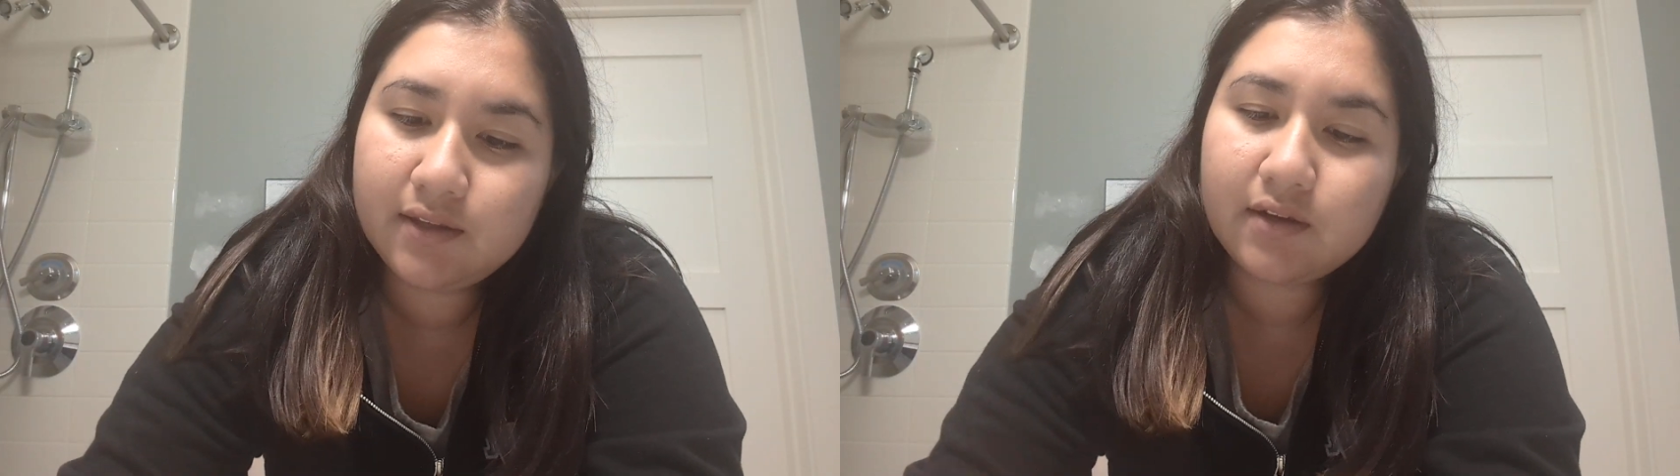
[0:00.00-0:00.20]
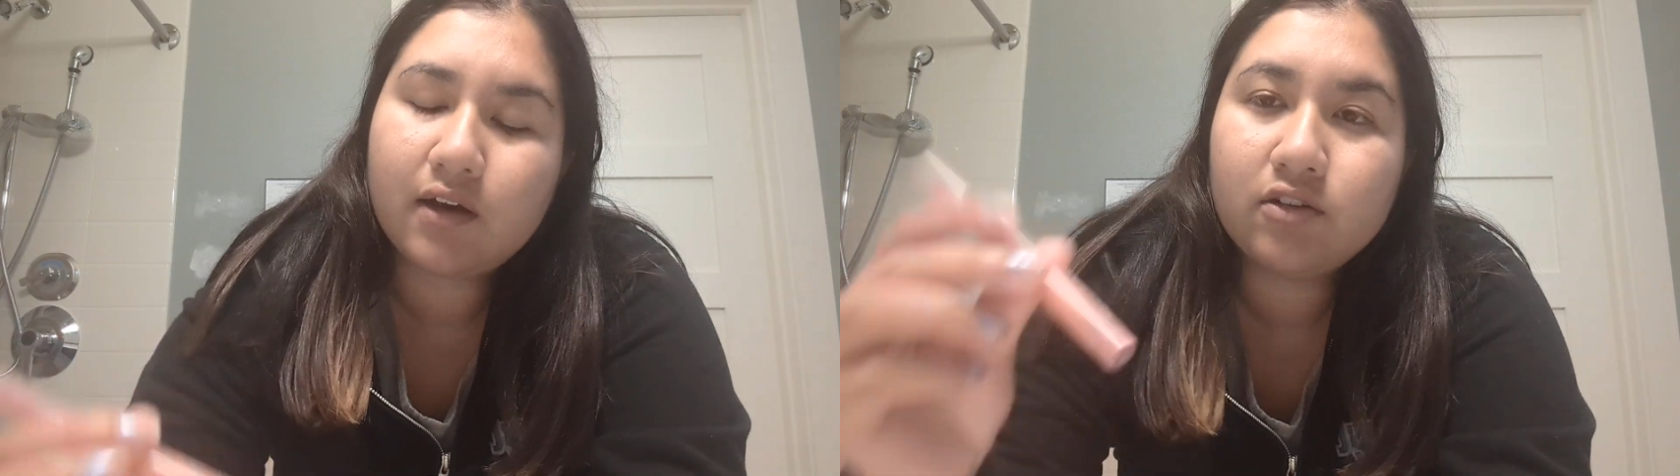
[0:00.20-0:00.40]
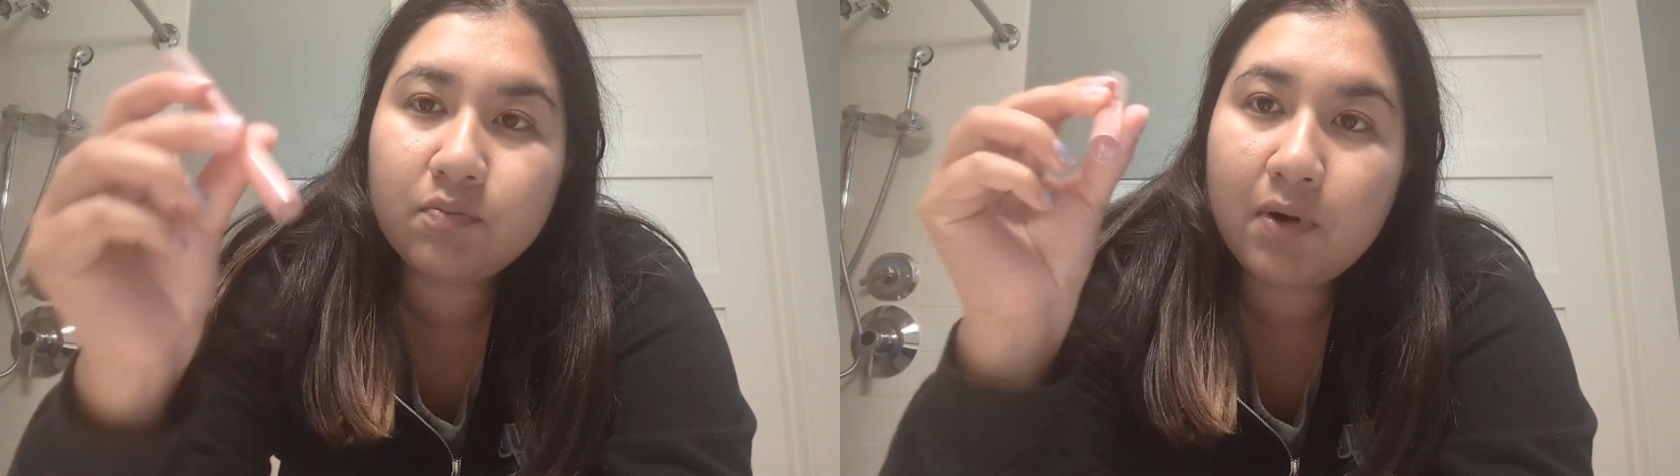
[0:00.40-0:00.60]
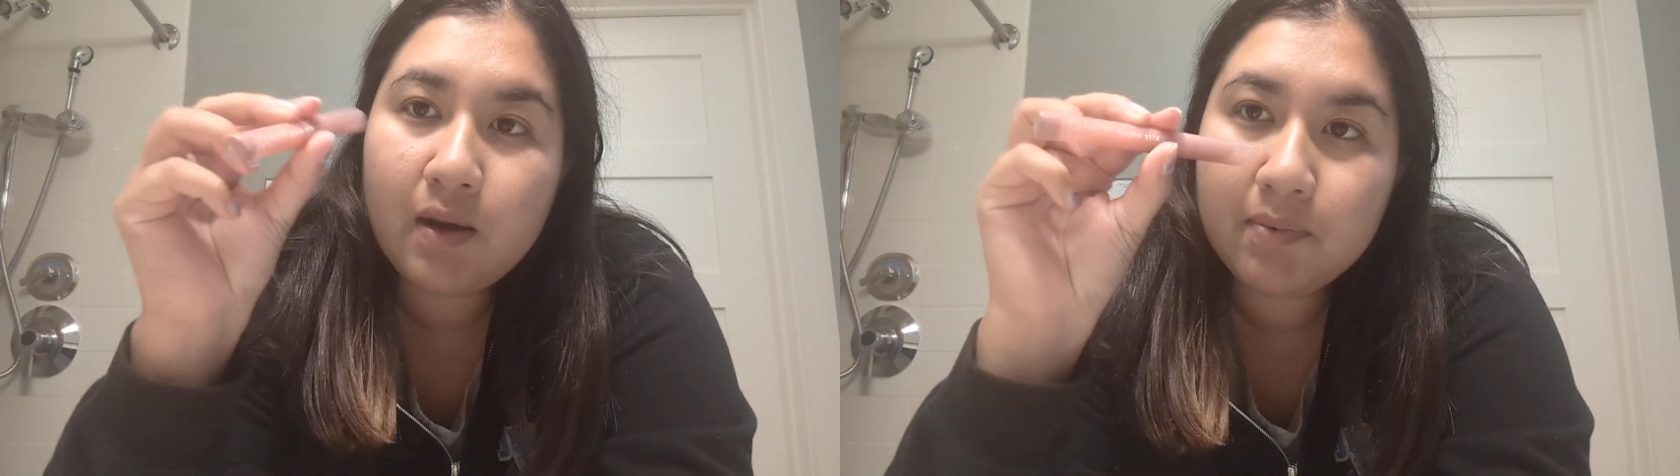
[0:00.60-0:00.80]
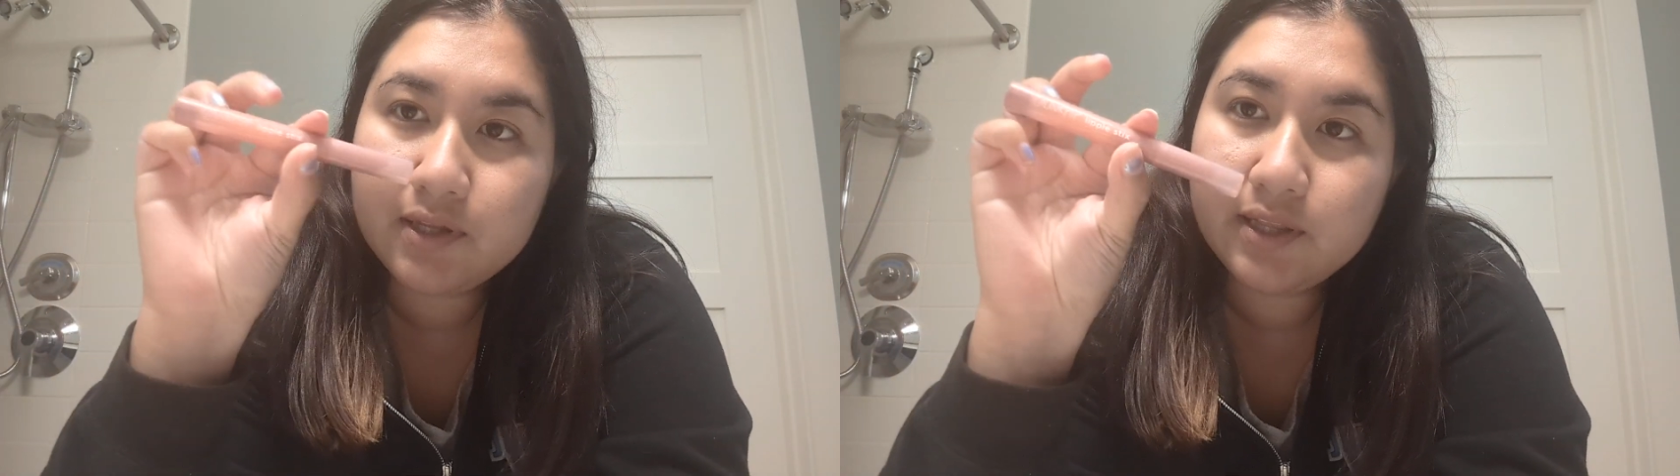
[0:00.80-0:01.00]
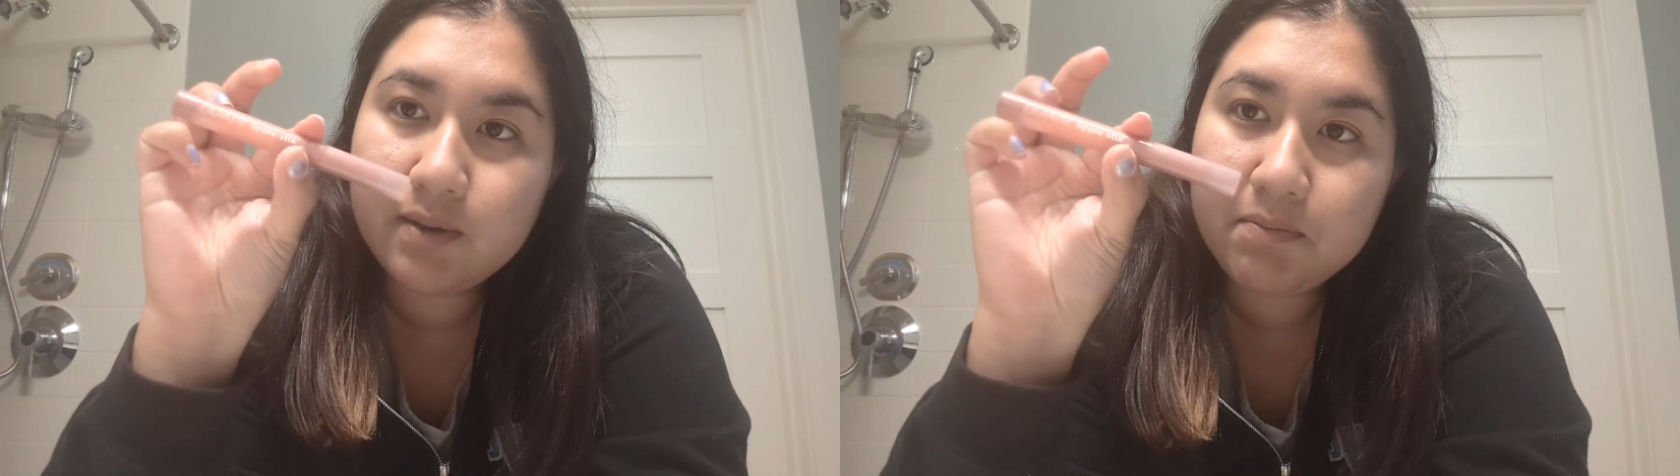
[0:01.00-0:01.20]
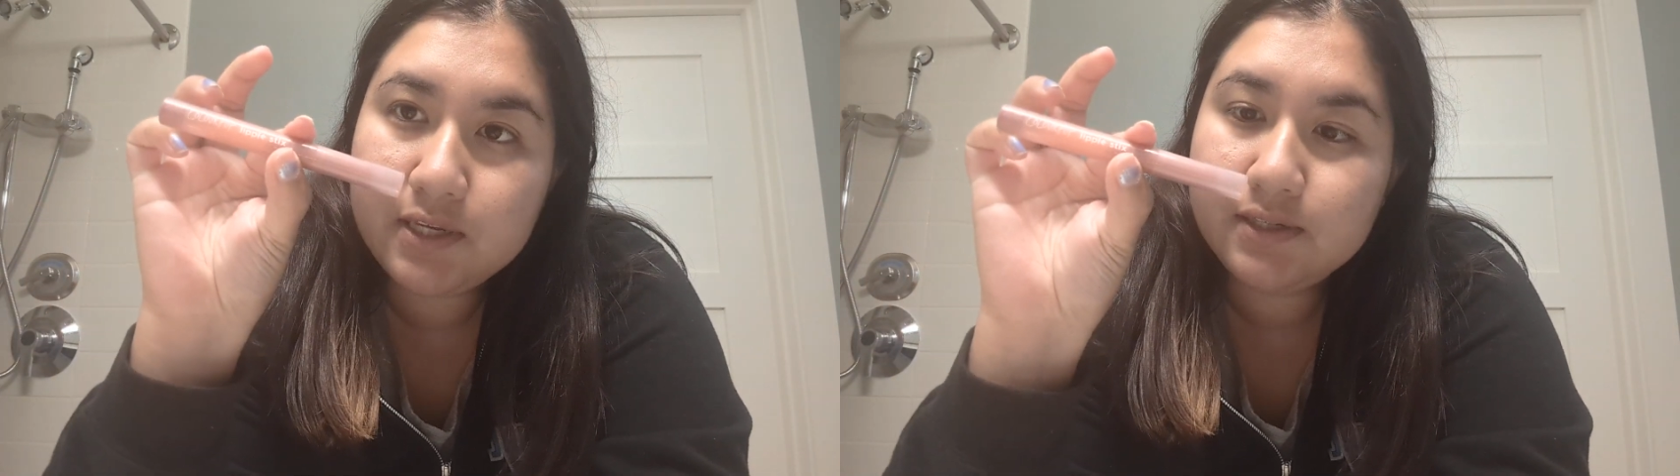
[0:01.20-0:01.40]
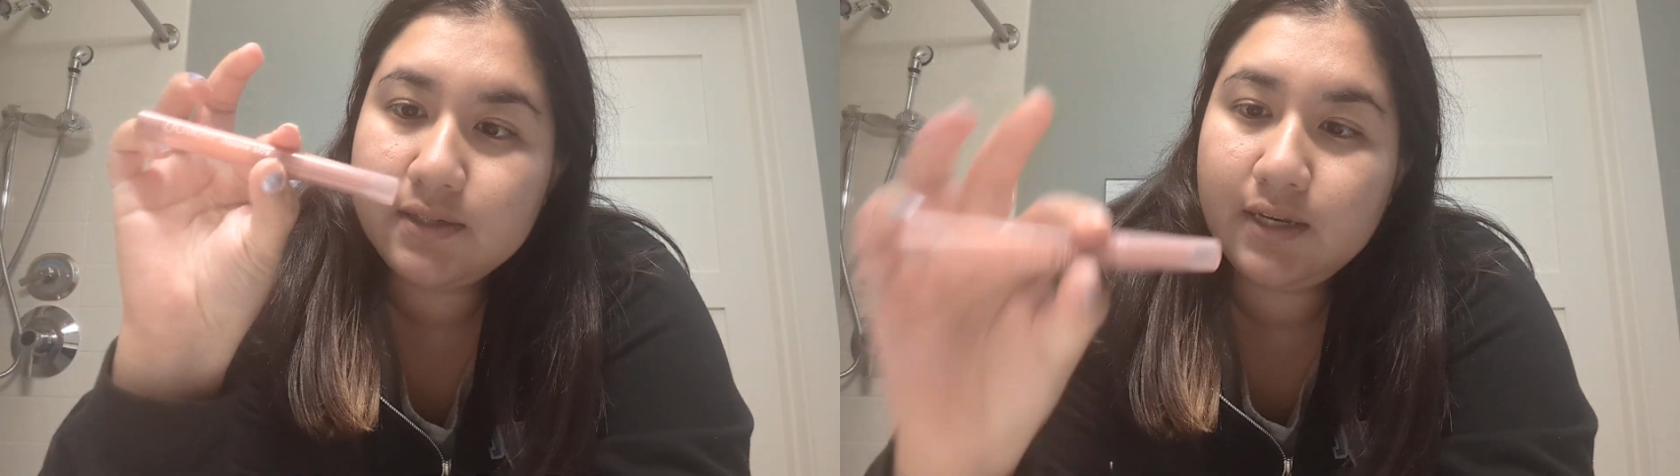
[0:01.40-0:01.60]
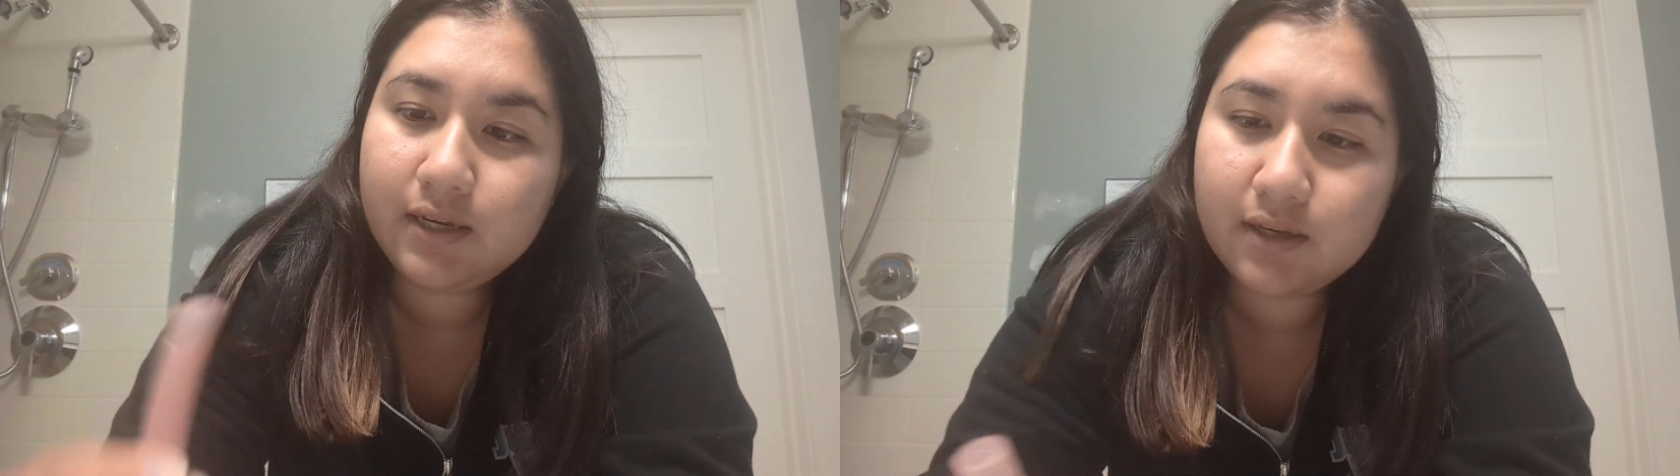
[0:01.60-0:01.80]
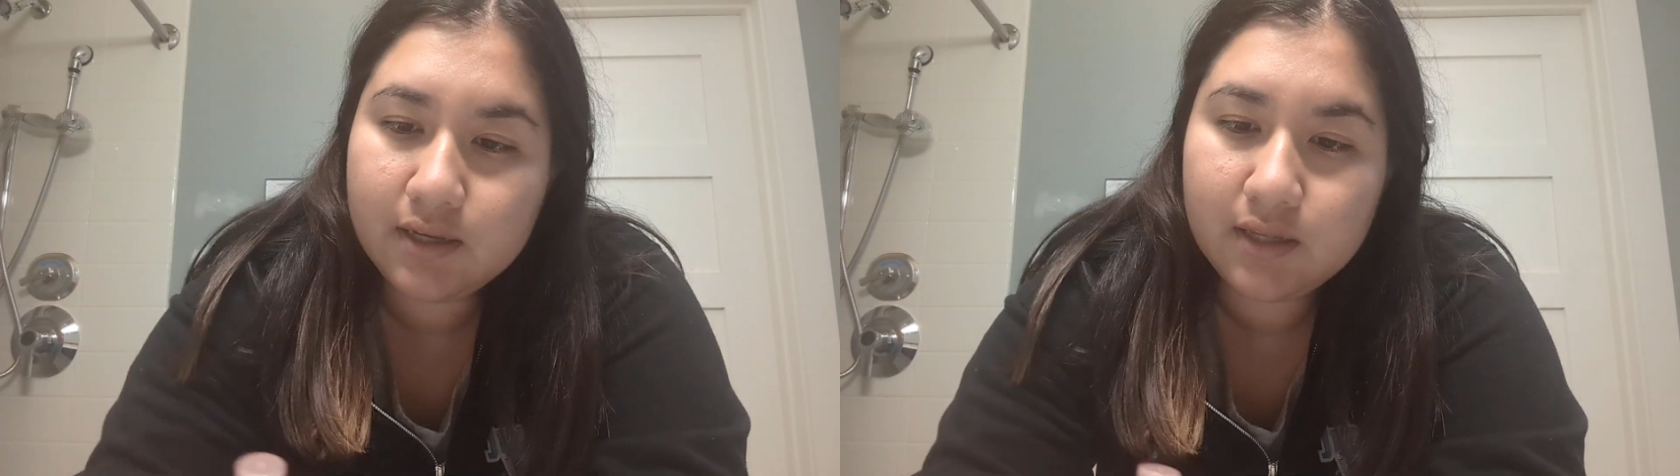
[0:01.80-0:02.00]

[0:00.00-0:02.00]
the ColourPop lippy stick